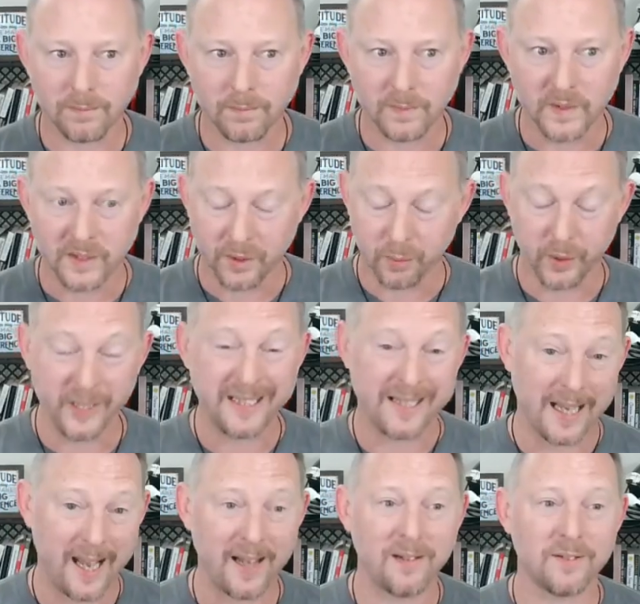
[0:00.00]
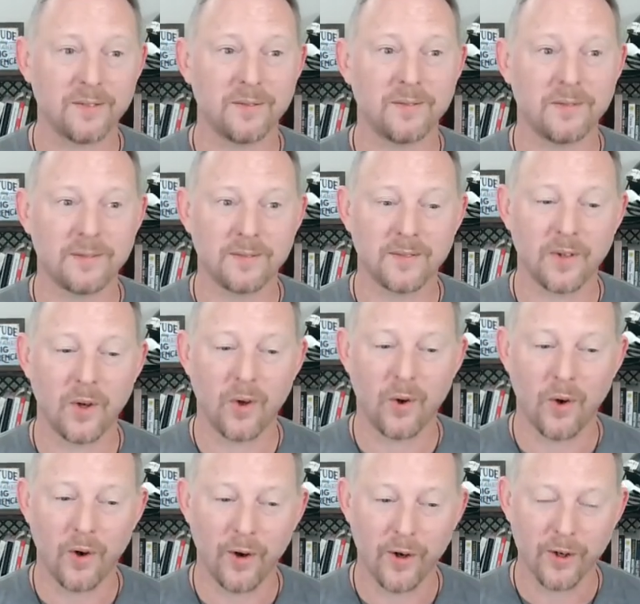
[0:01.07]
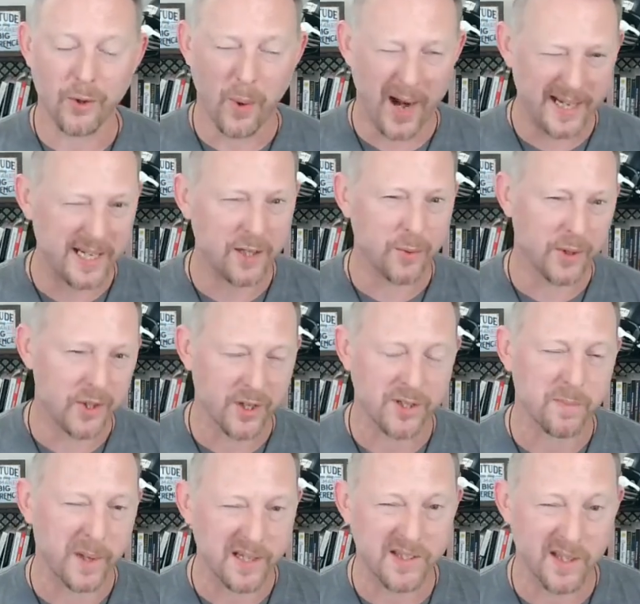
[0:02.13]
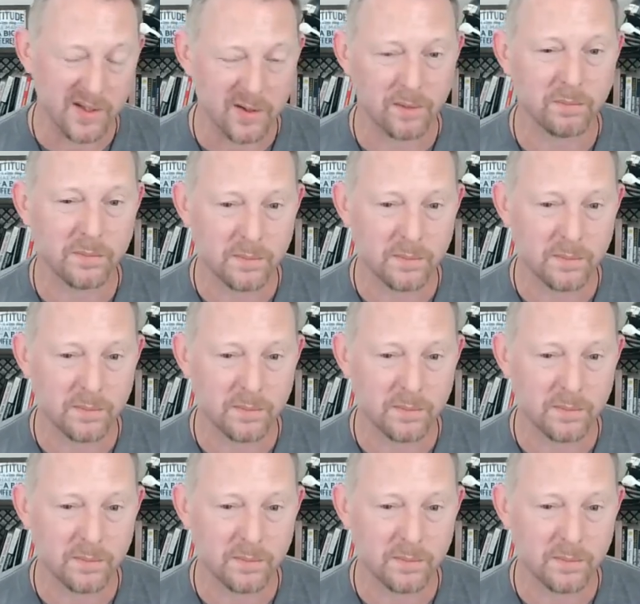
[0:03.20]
Is it really that? Or do I need to adjust my system?